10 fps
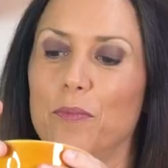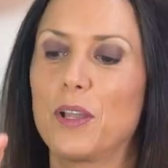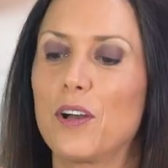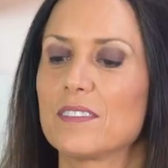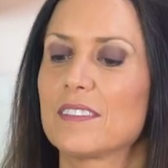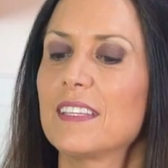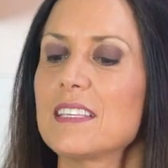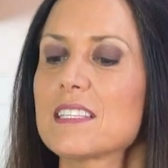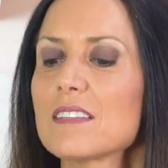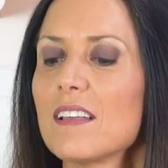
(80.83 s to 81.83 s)
We got
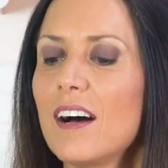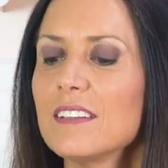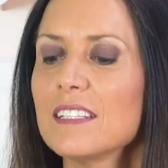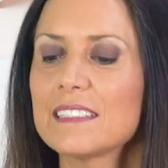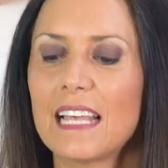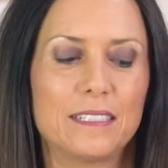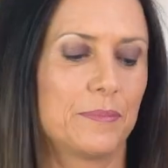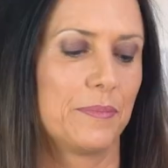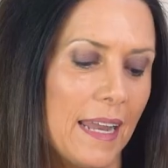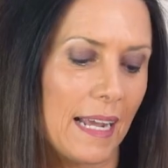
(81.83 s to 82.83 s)
this on the side.
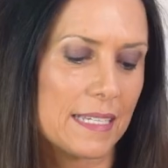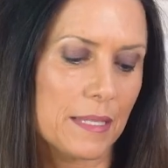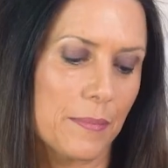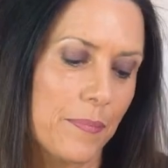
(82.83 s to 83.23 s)
Next.